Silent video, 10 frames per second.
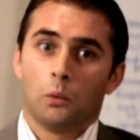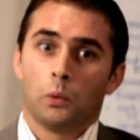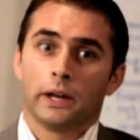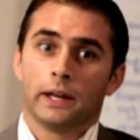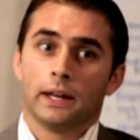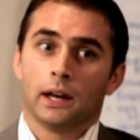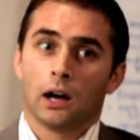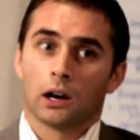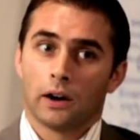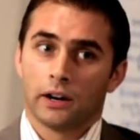We
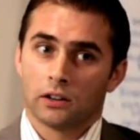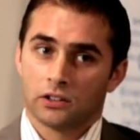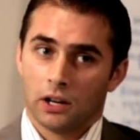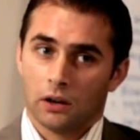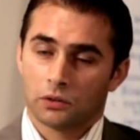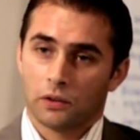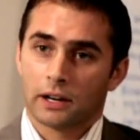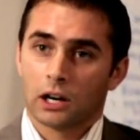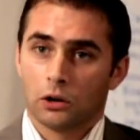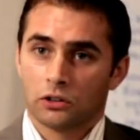align ourselves very
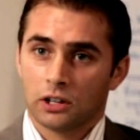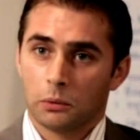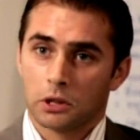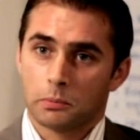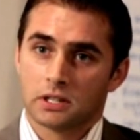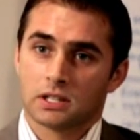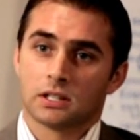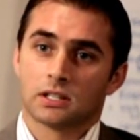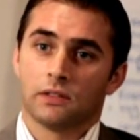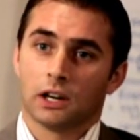closely with the
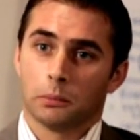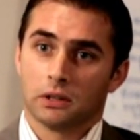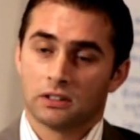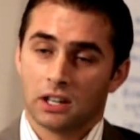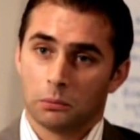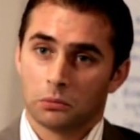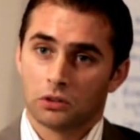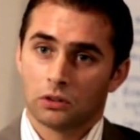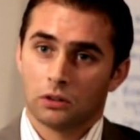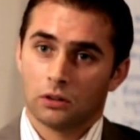business development
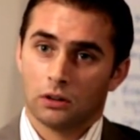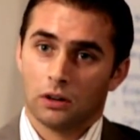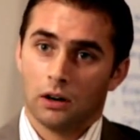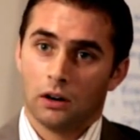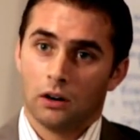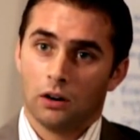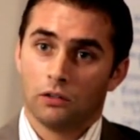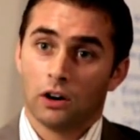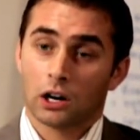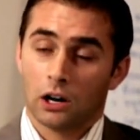teams
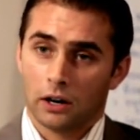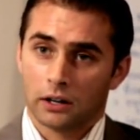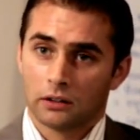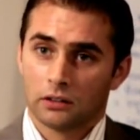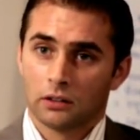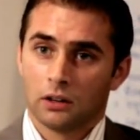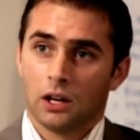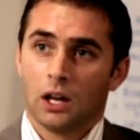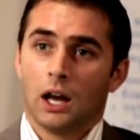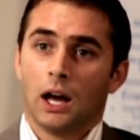of our clients,
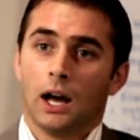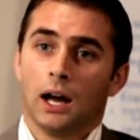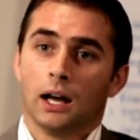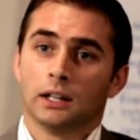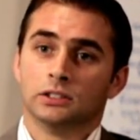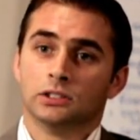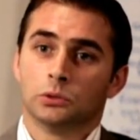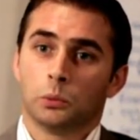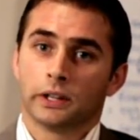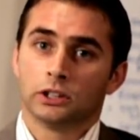and
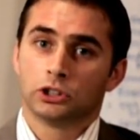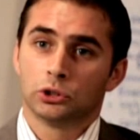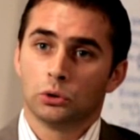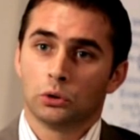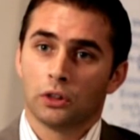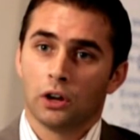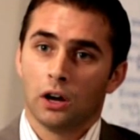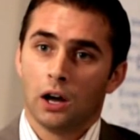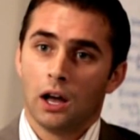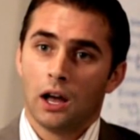we ensure
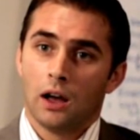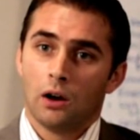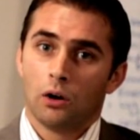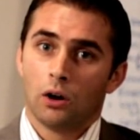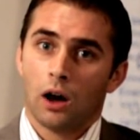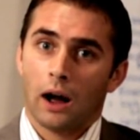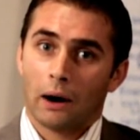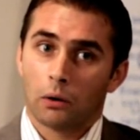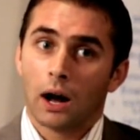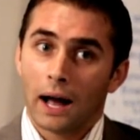that
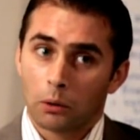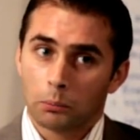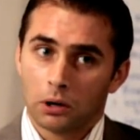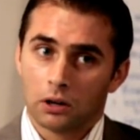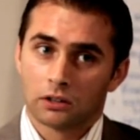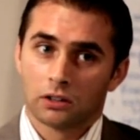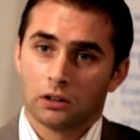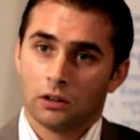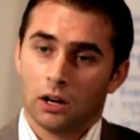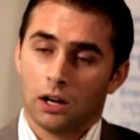our output
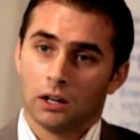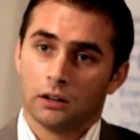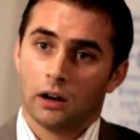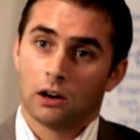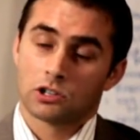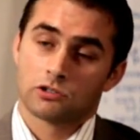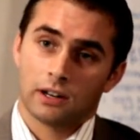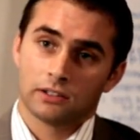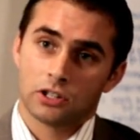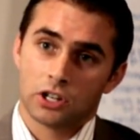and our
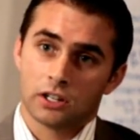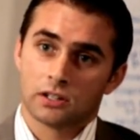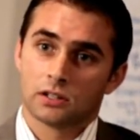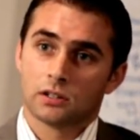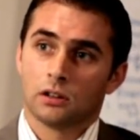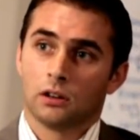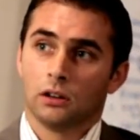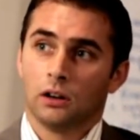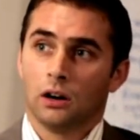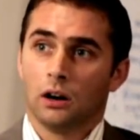strategies
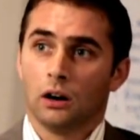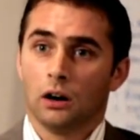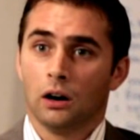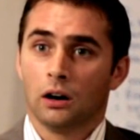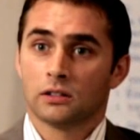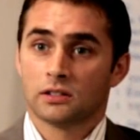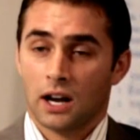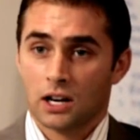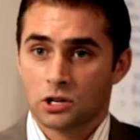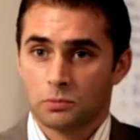are
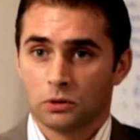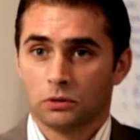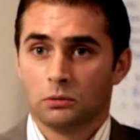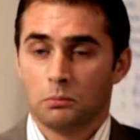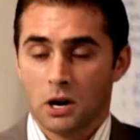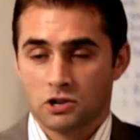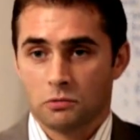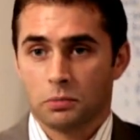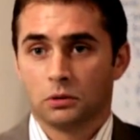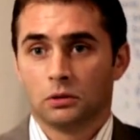tangible,
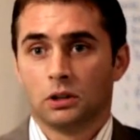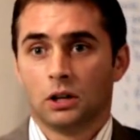measurable,